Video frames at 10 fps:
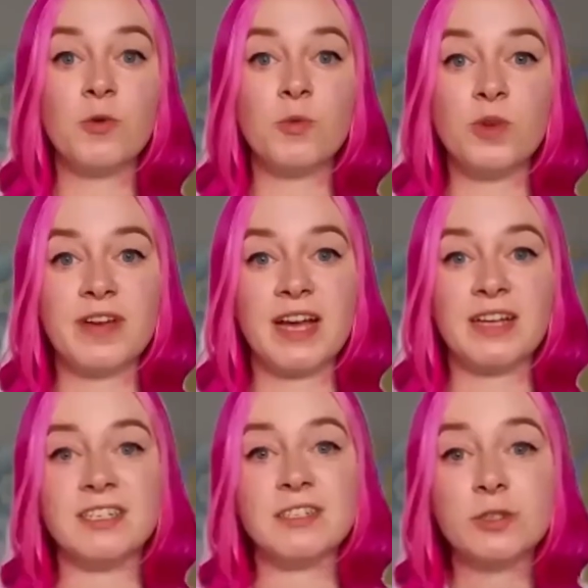We've
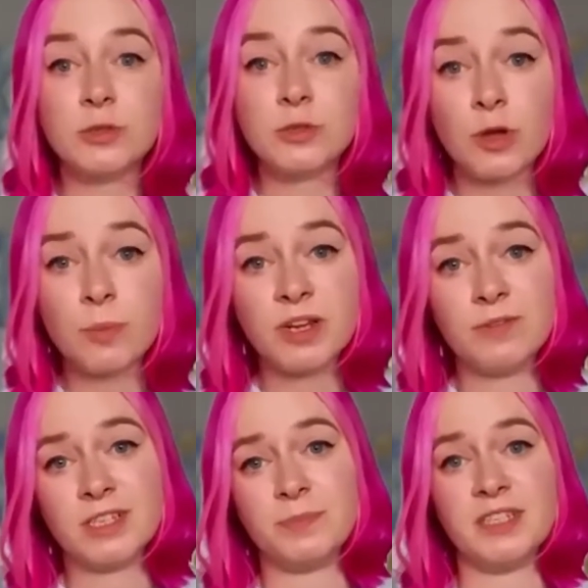added so many
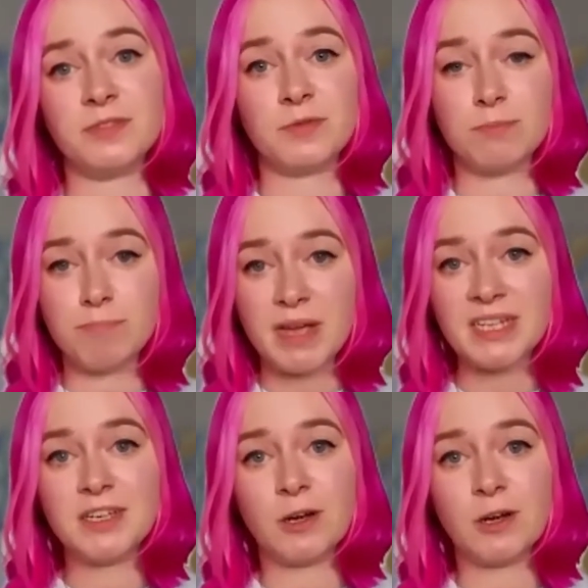recipes from
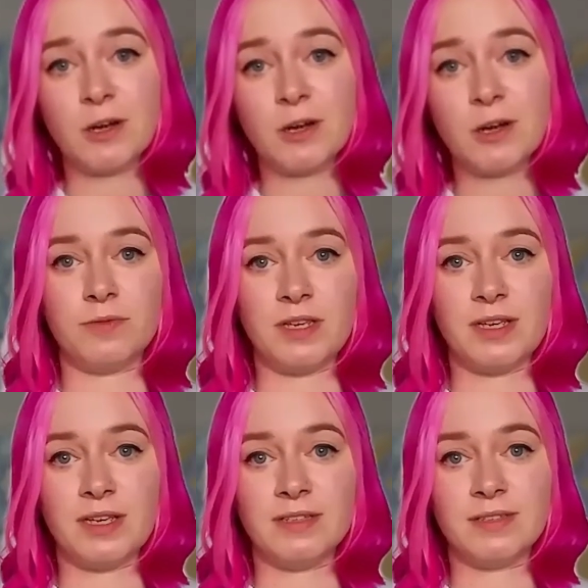many cultures over the
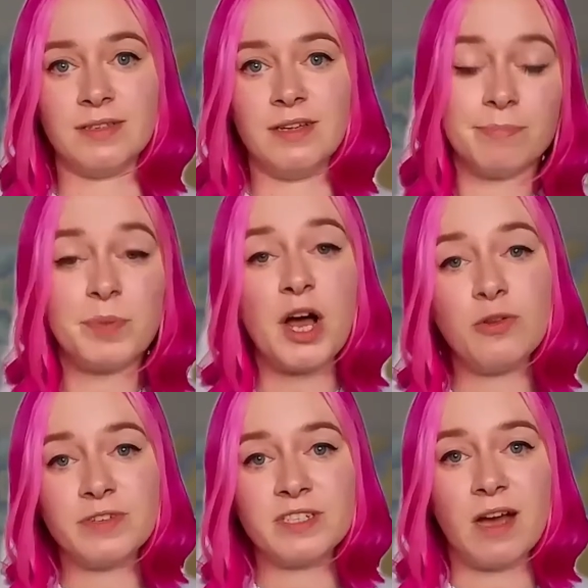years, but
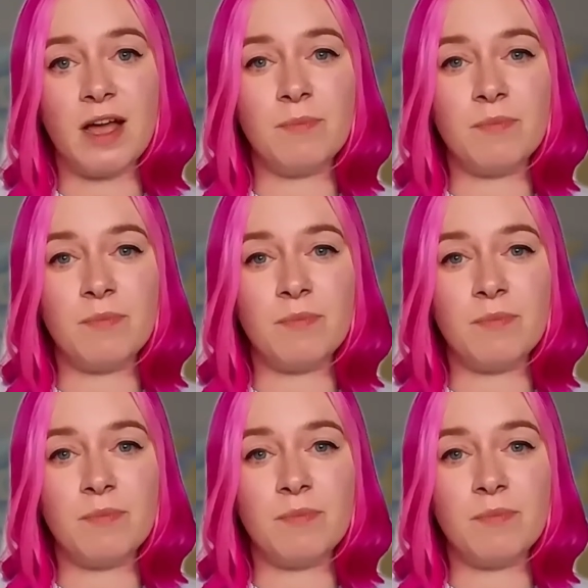over time,